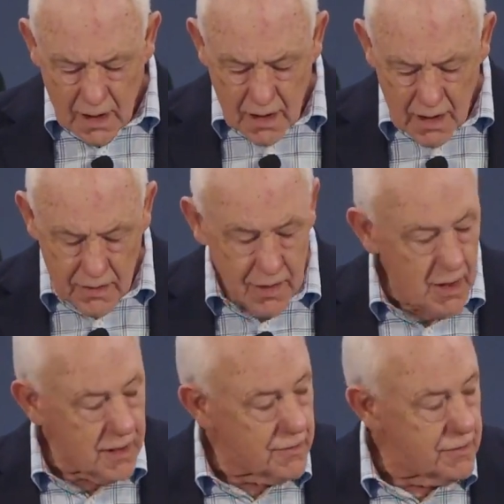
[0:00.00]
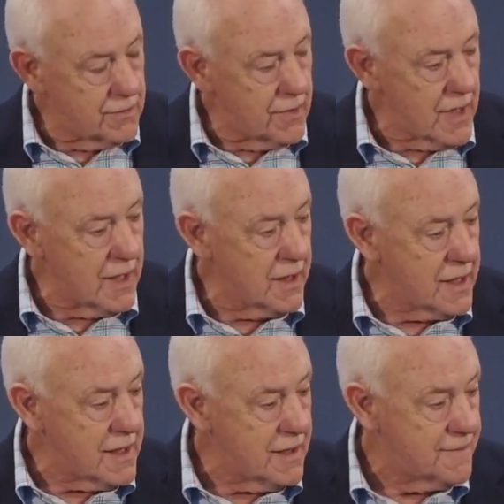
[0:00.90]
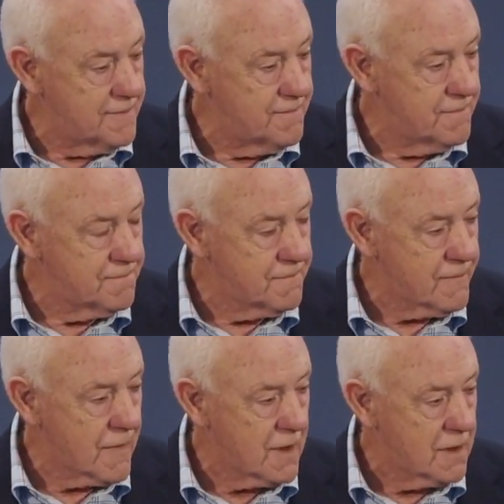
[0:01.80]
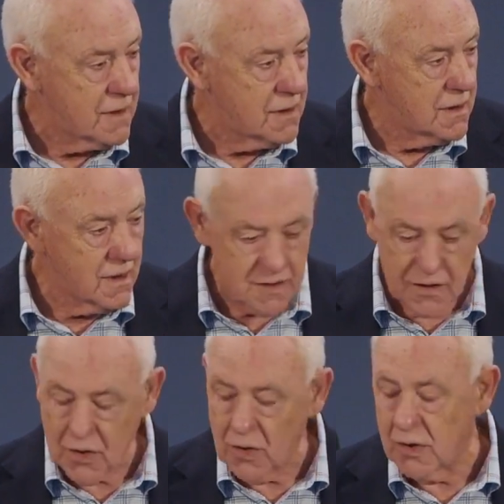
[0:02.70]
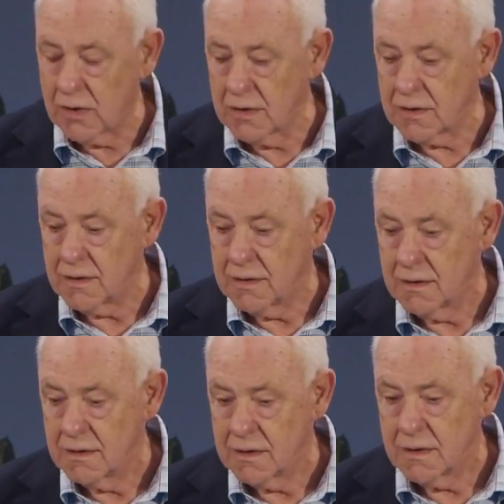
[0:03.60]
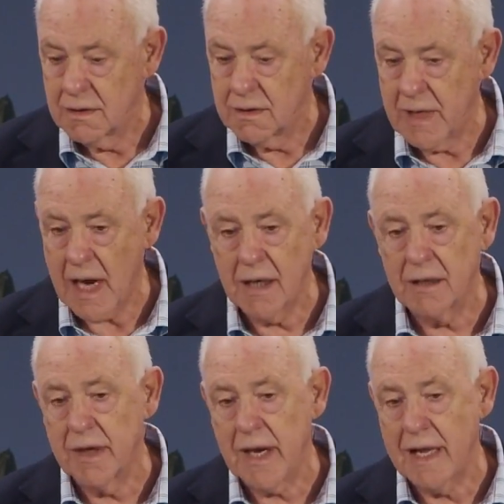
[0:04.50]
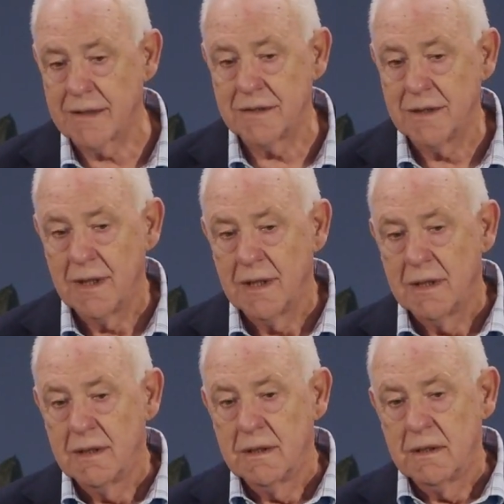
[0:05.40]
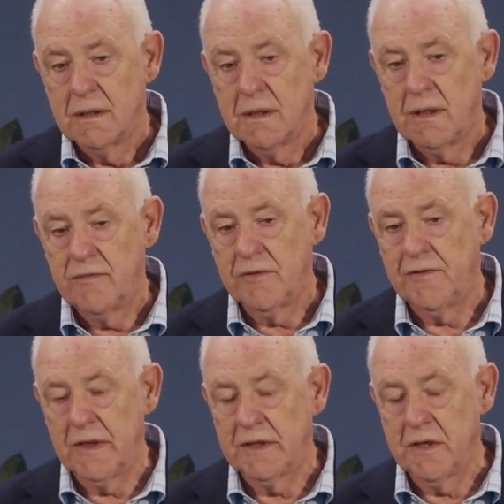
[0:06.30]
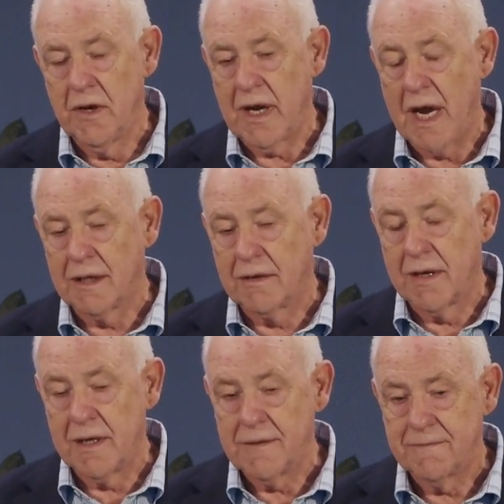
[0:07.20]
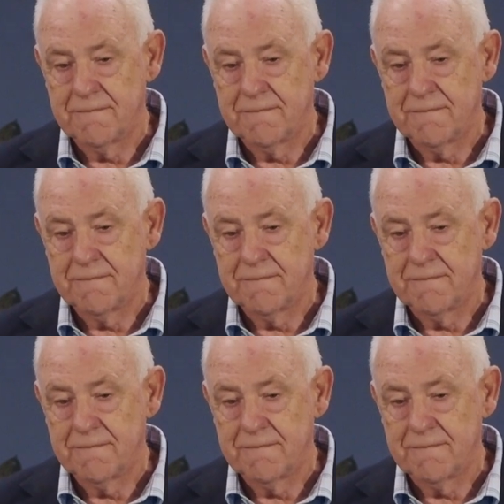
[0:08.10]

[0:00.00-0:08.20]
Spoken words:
It really is a call to be hungry, and if you feel you're not hungry